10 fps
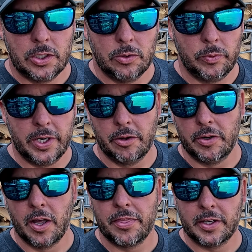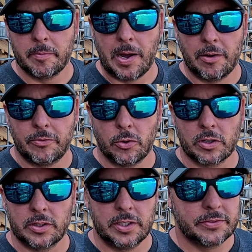we know nothing about
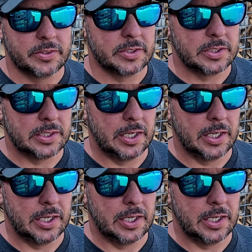forklifts.